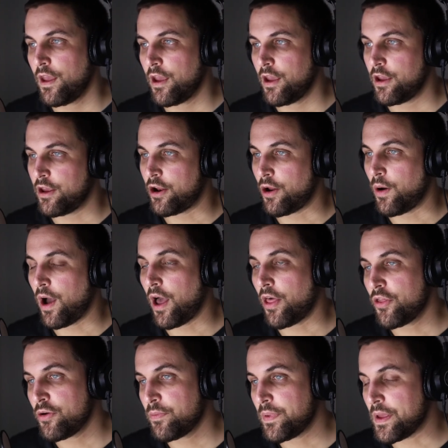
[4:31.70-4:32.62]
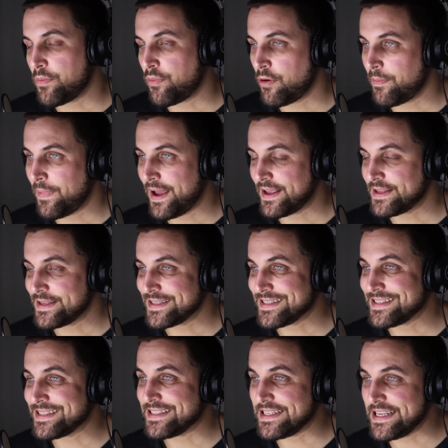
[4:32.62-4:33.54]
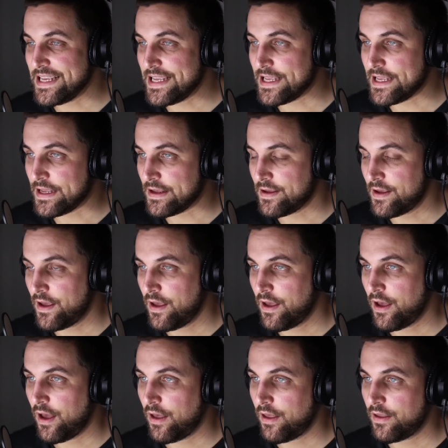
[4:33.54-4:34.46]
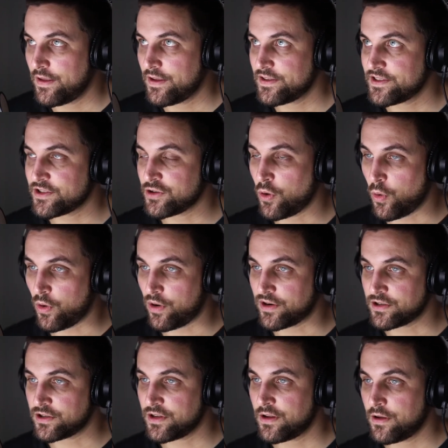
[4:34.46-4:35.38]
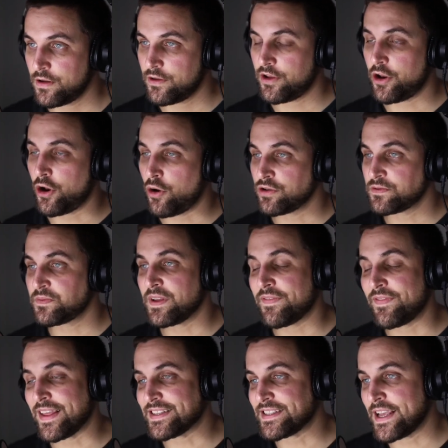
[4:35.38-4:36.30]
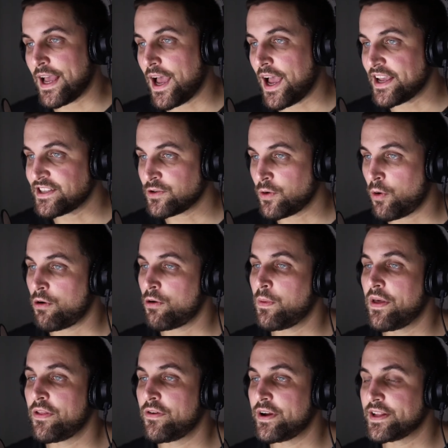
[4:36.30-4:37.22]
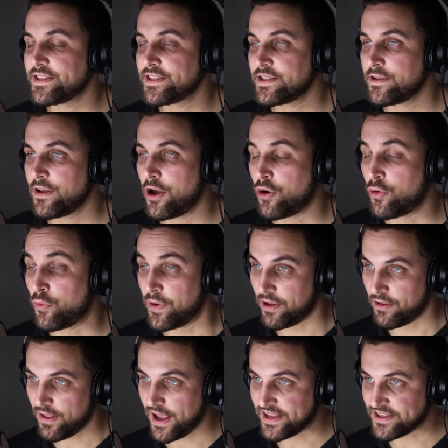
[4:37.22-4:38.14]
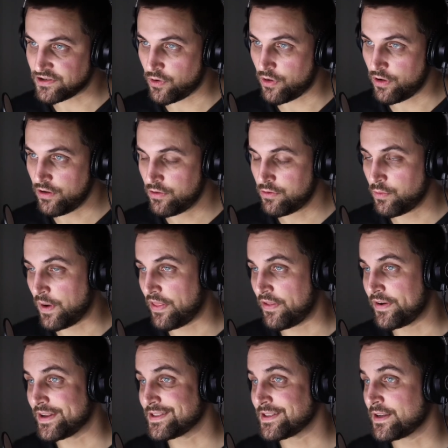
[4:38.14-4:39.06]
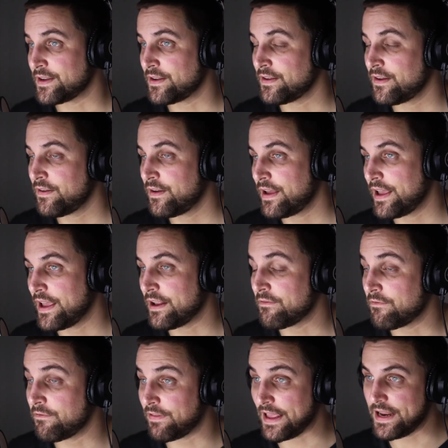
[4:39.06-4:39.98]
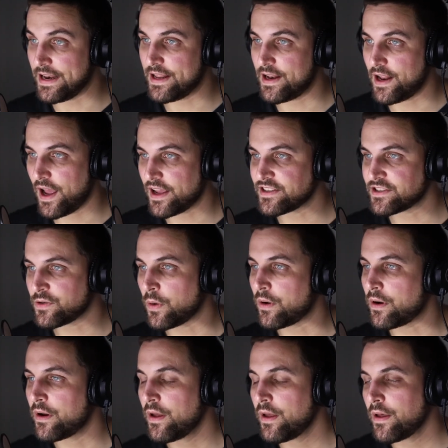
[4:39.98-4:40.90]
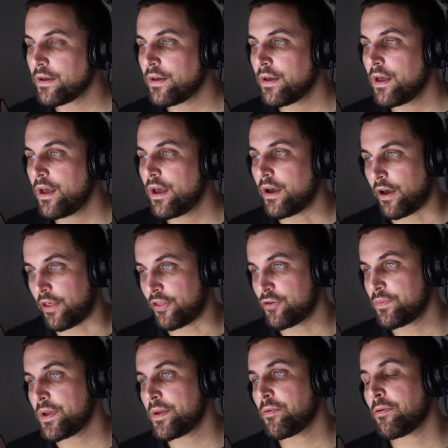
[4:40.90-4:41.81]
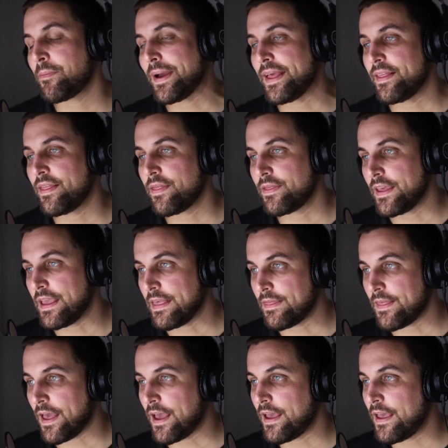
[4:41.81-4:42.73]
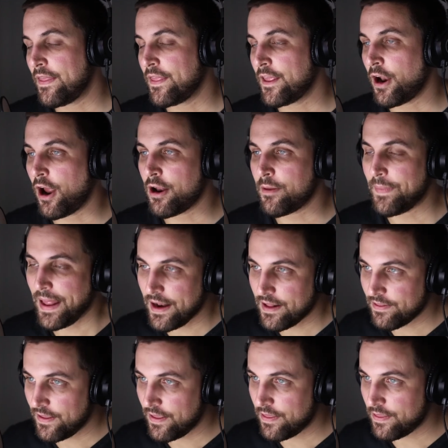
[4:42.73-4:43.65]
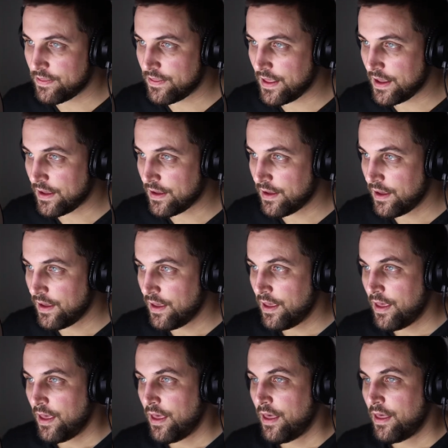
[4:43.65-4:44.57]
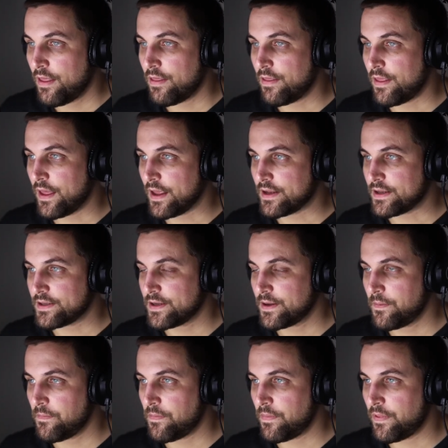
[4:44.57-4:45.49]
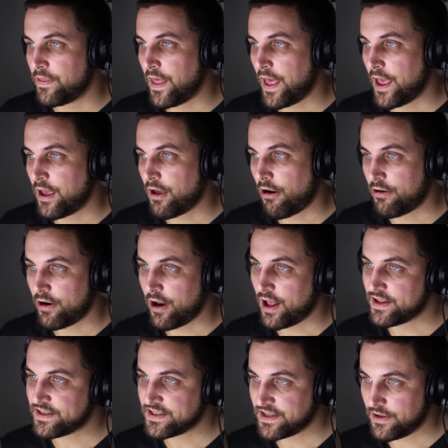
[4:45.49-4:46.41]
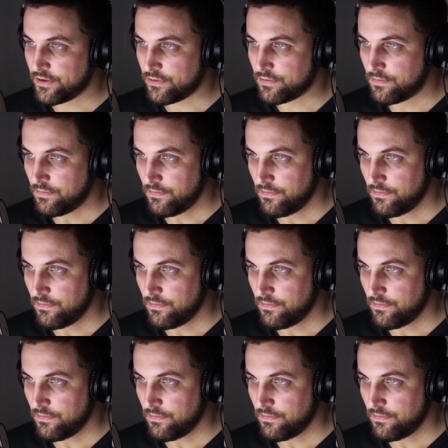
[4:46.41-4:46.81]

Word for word: You know, other people might see scores, you know, if they see a high score, whether it's a real high score, whether it's a inflated high score, other people might think that and then automatically think that they are not skilled.